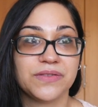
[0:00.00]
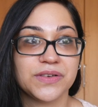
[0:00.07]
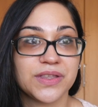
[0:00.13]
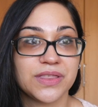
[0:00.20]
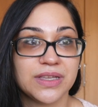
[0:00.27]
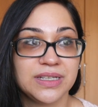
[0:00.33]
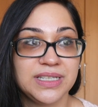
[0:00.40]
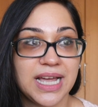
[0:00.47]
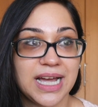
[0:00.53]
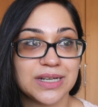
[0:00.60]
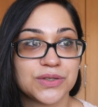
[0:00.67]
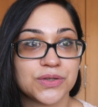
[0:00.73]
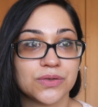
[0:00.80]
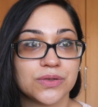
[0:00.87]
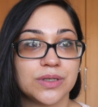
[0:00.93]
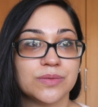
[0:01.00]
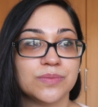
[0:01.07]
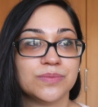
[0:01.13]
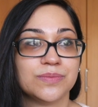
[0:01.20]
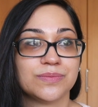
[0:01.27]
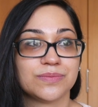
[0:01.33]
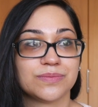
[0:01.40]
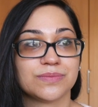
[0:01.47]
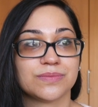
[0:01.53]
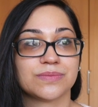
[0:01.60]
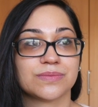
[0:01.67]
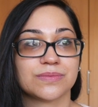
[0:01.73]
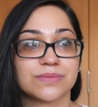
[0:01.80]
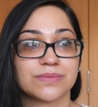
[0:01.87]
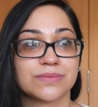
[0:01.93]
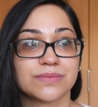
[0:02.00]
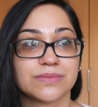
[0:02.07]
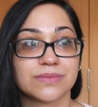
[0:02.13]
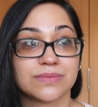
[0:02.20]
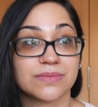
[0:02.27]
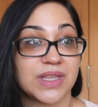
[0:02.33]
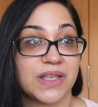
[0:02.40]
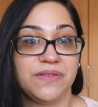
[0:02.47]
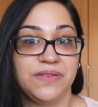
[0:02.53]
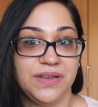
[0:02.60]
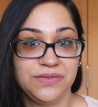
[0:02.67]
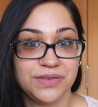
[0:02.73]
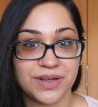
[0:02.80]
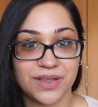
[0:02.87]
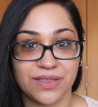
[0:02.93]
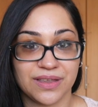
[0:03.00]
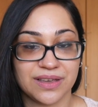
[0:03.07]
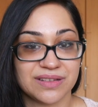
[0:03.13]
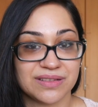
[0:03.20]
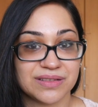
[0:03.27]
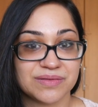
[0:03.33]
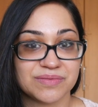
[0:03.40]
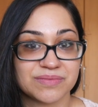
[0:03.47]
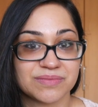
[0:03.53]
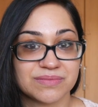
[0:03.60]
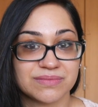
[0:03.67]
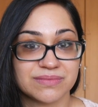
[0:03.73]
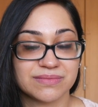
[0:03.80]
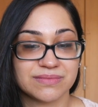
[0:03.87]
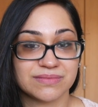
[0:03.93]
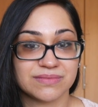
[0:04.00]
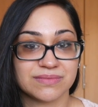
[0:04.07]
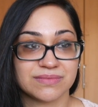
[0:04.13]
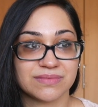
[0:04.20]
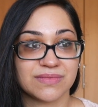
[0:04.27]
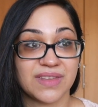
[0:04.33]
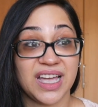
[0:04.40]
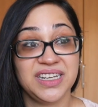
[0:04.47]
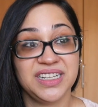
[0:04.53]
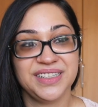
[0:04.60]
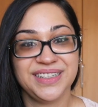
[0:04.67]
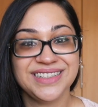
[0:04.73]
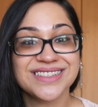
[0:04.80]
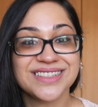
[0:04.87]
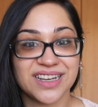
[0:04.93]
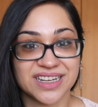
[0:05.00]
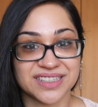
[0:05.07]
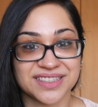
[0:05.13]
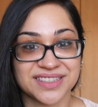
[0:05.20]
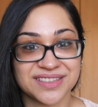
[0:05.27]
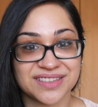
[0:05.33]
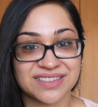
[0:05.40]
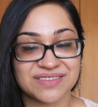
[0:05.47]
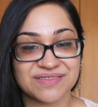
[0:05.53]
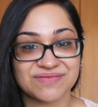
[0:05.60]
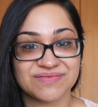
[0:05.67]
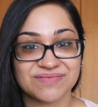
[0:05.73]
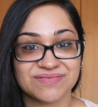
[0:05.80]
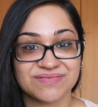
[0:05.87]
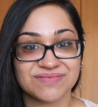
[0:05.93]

of everything natural, of everything. And it is us.